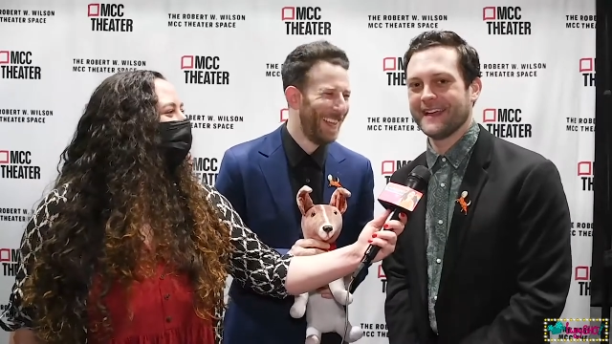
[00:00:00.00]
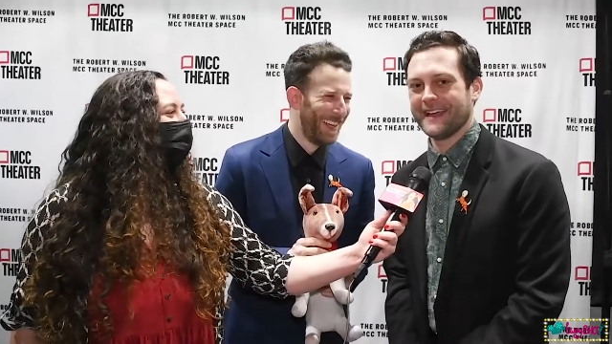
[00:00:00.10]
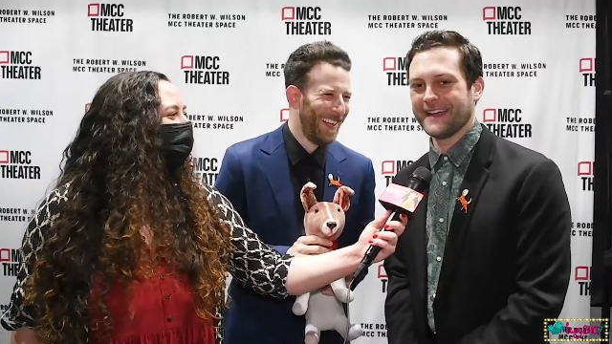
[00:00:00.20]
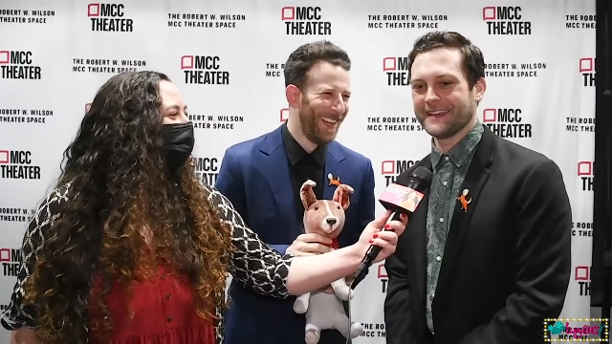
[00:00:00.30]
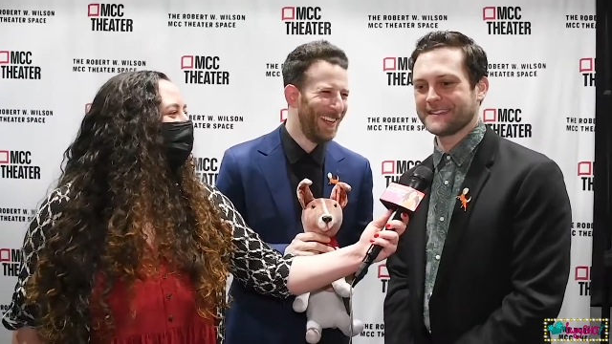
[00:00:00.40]

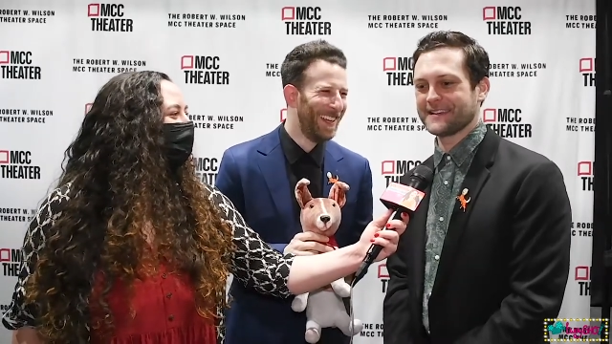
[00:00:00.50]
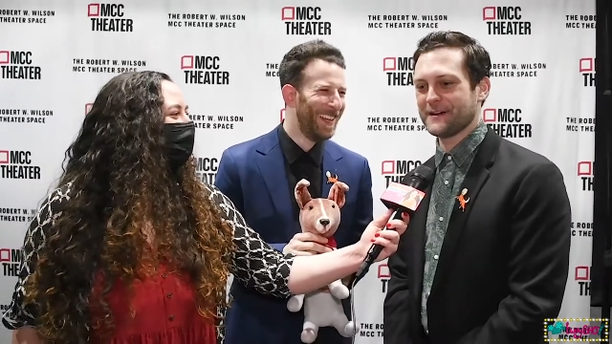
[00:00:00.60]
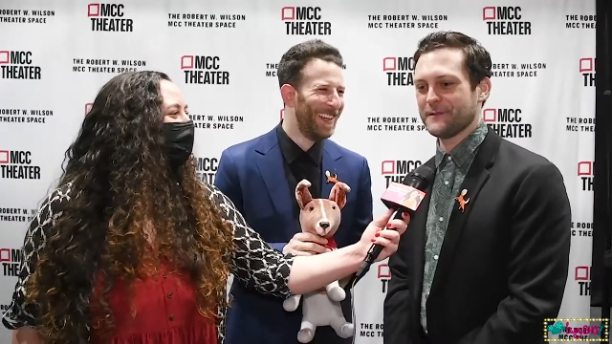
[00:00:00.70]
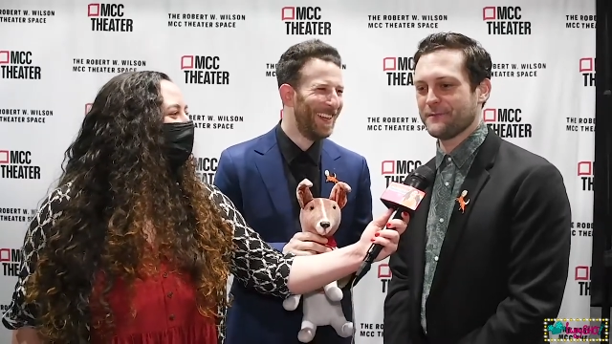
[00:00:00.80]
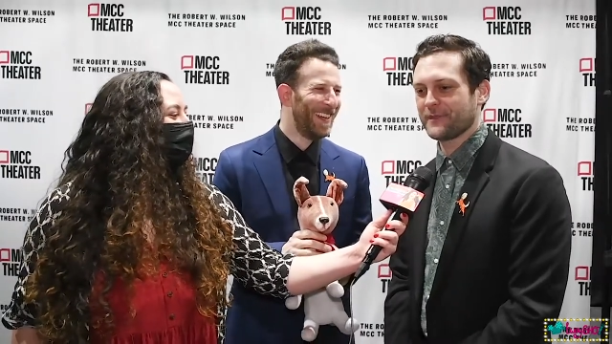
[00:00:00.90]
Speaker 1: and
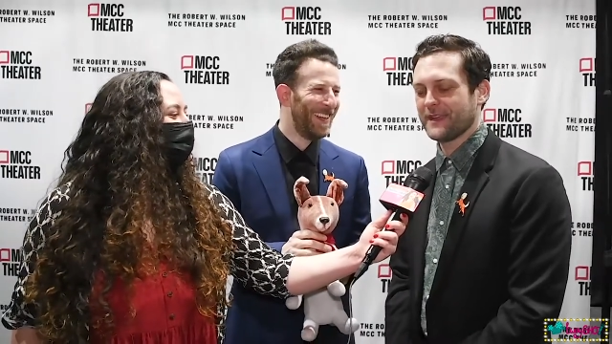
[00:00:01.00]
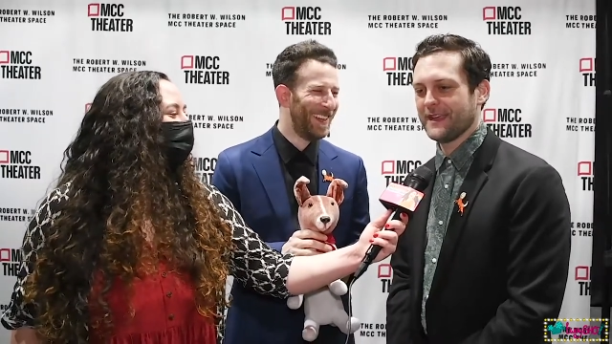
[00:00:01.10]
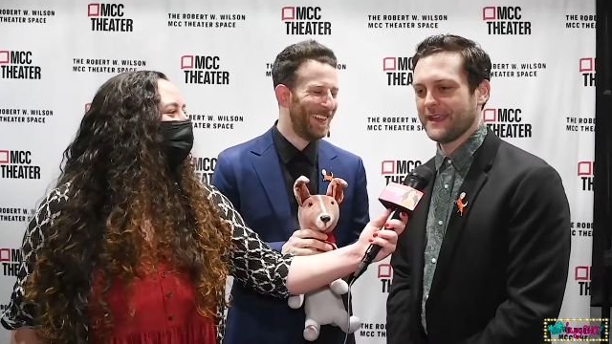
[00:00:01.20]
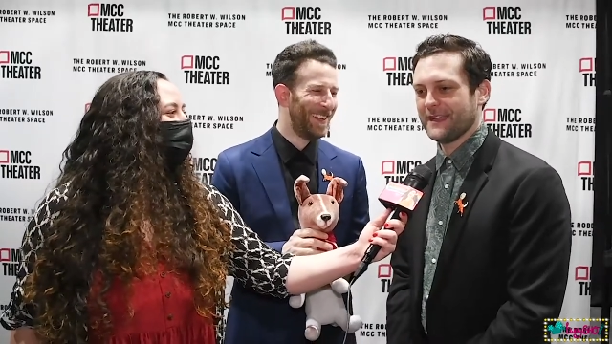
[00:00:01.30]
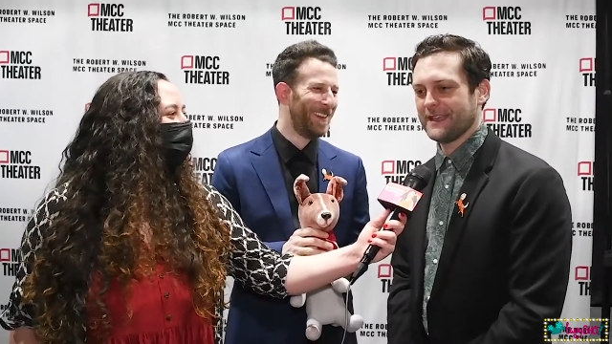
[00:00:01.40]
um,
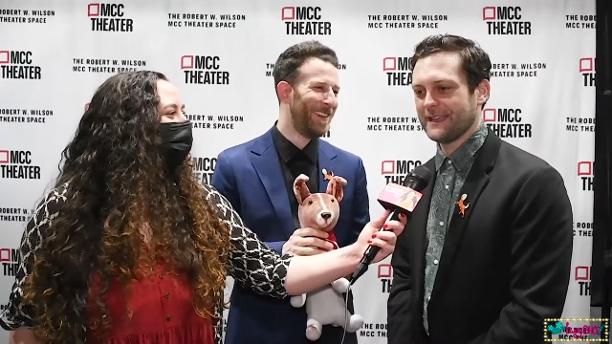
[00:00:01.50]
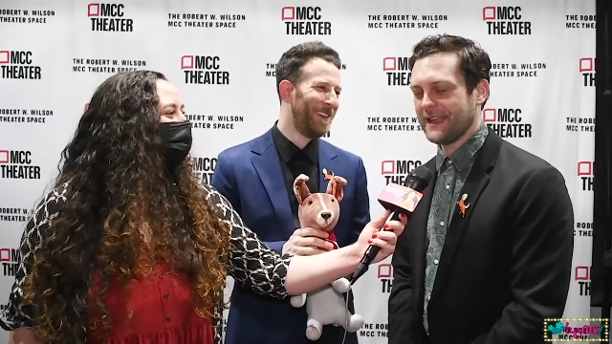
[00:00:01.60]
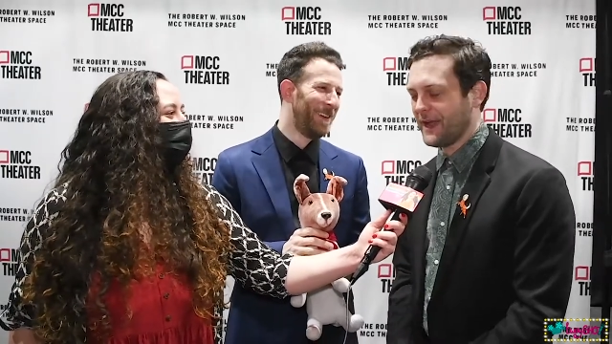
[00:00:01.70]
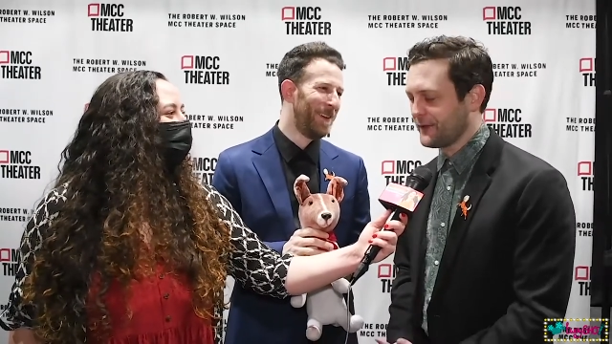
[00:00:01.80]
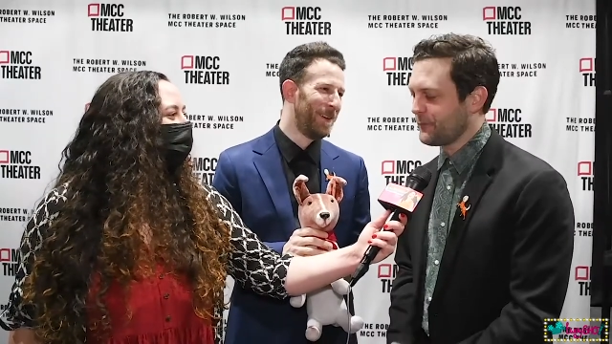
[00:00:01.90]

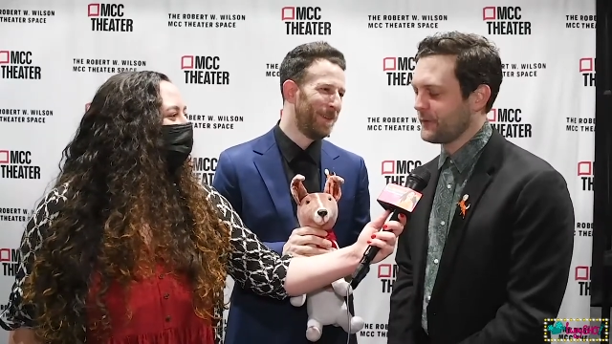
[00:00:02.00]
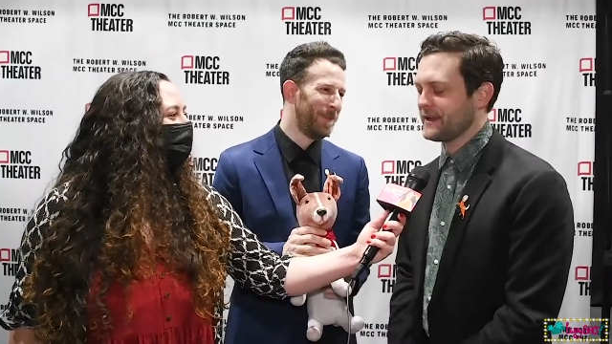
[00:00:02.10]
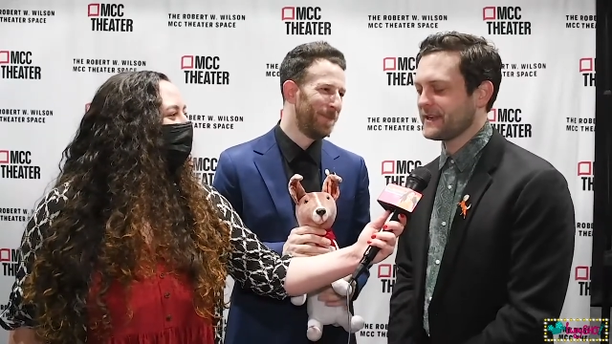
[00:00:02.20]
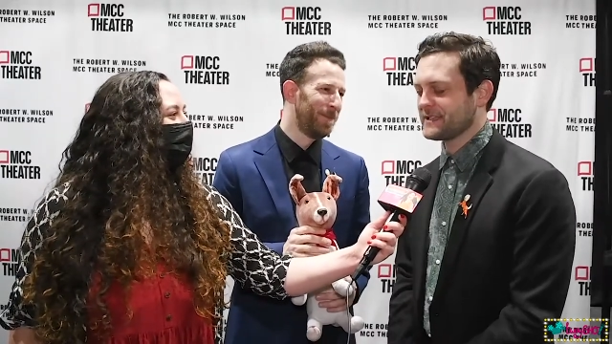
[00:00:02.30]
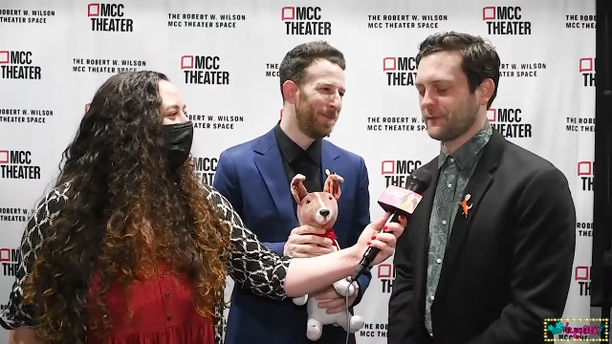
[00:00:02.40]
yeah, like what
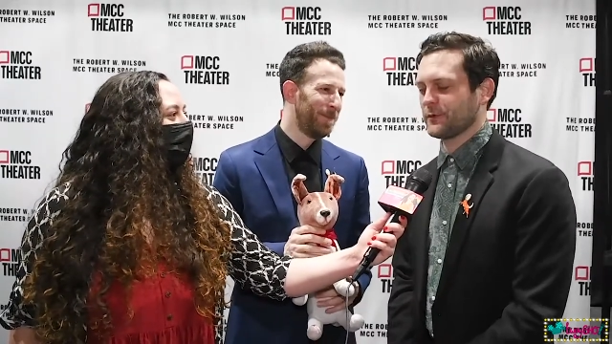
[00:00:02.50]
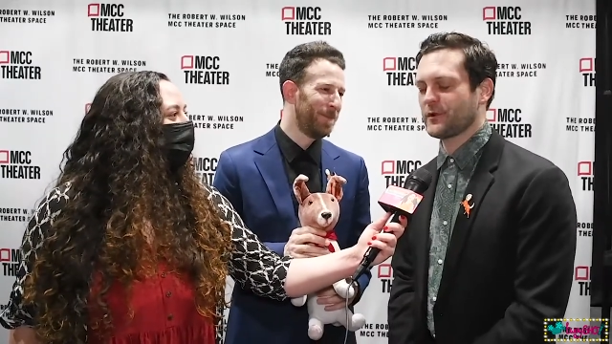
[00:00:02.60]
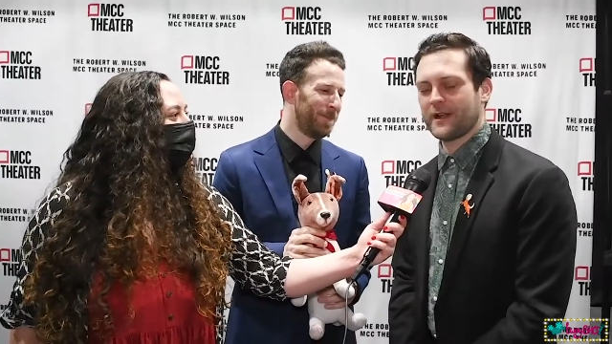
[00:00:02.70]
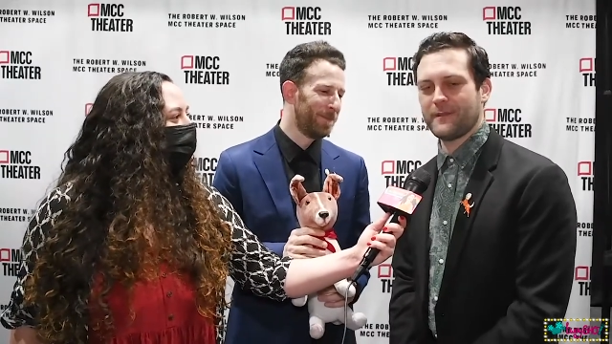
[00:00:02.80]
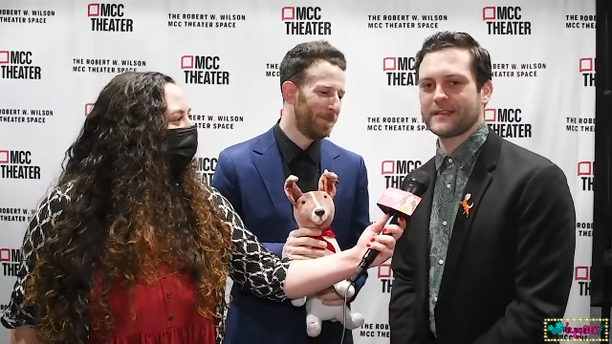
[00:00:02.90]
Nick said, we're
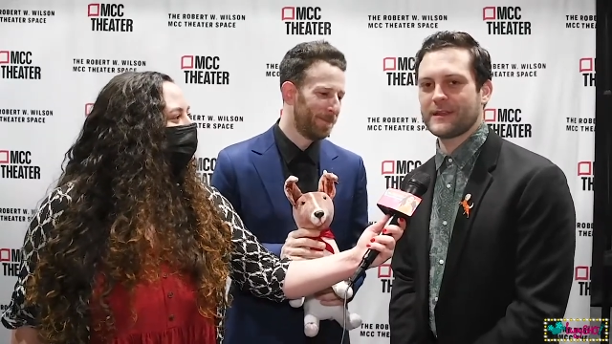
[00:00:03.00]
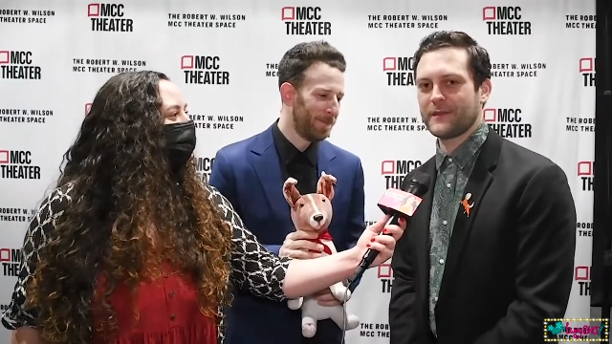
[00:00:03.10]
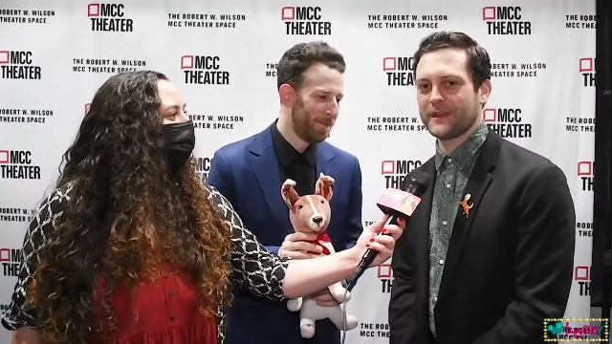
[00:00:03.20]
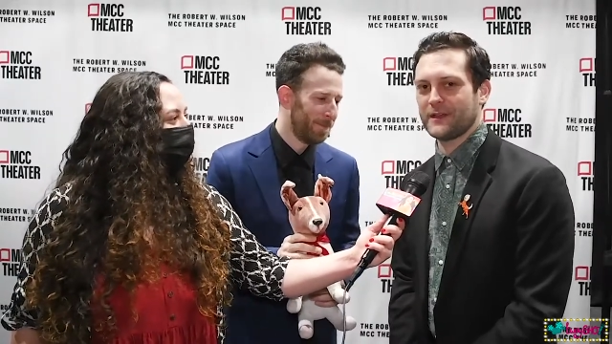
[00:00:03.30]
trying to make something